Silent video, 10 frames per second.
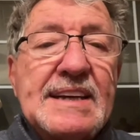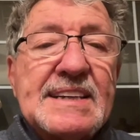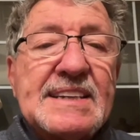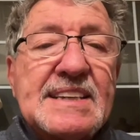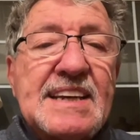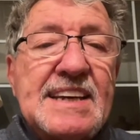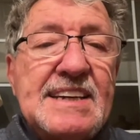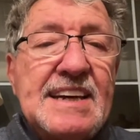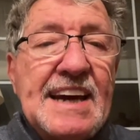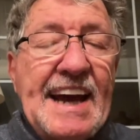
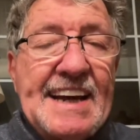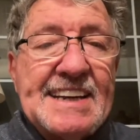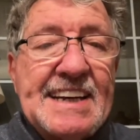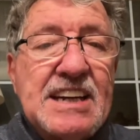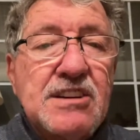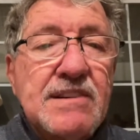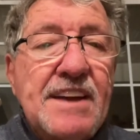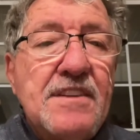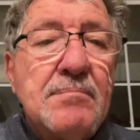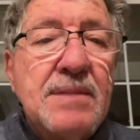see and hear
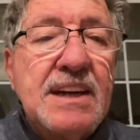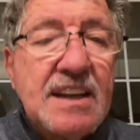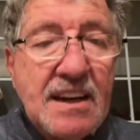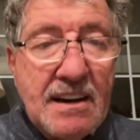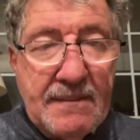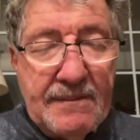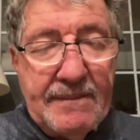in the media.